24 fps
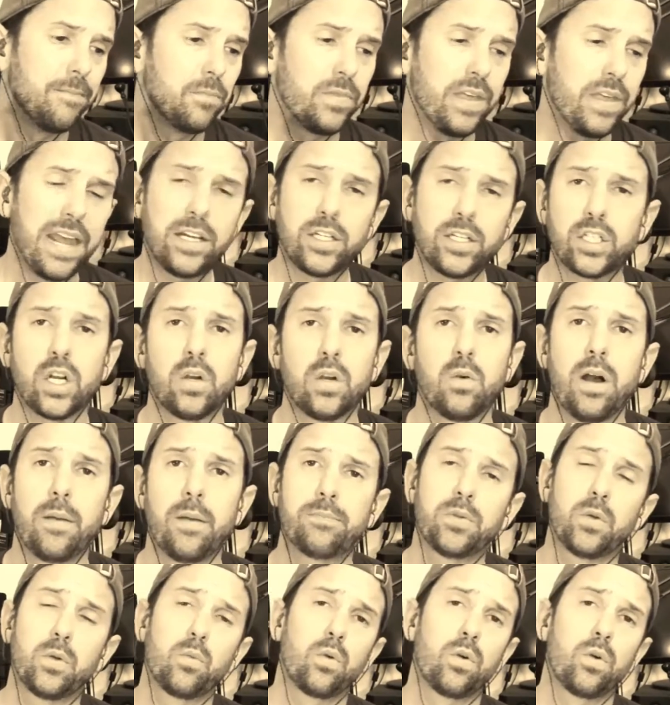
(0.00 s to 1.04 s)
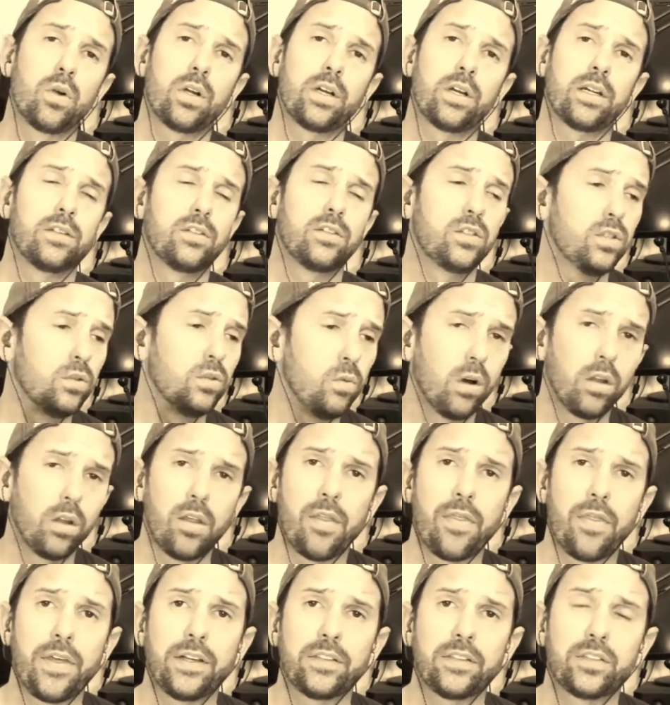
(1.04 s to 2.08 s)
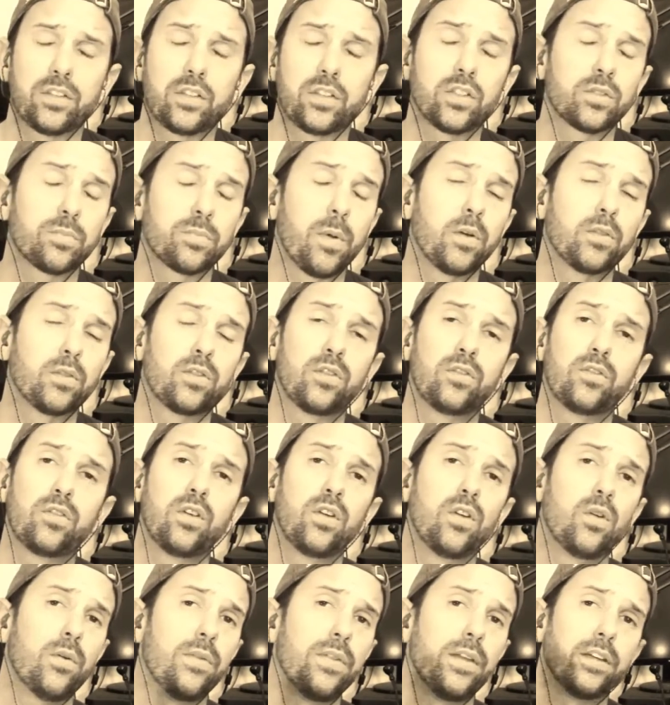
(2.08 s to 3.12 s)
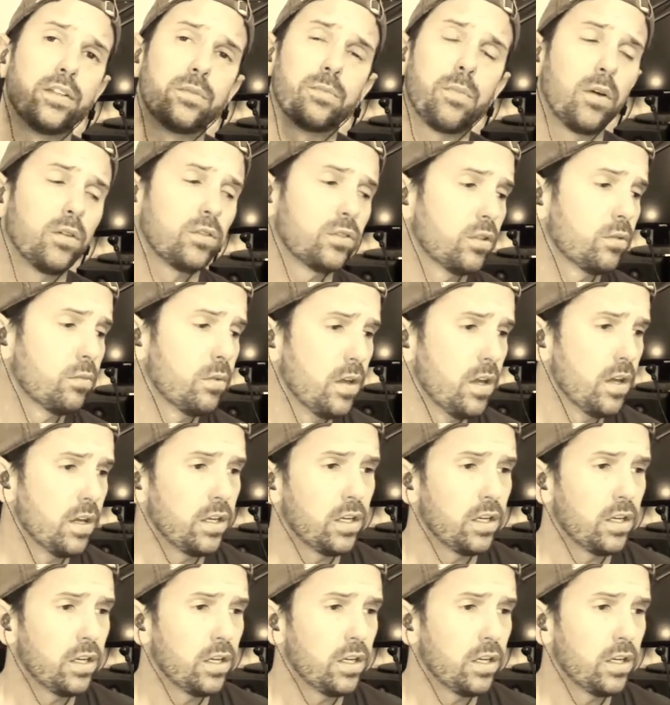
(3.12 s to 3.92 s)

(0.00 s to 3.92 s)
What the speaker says: they show up to work and do all the things that they're supposed to do, and they're supposed to,